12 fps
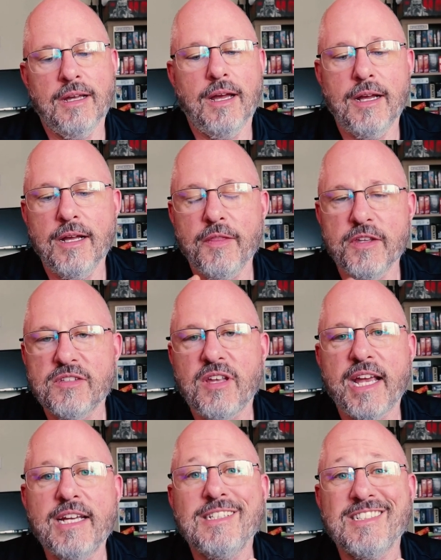The
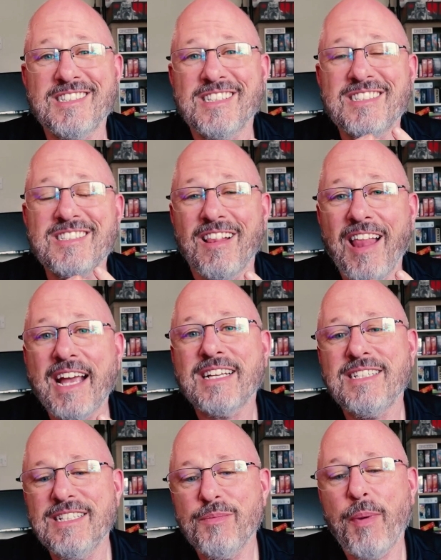second is the
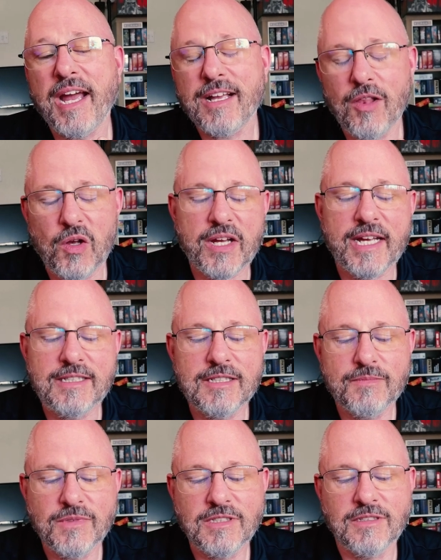selected backlog
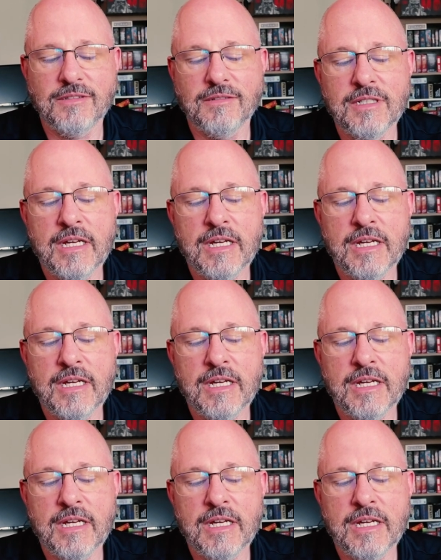items.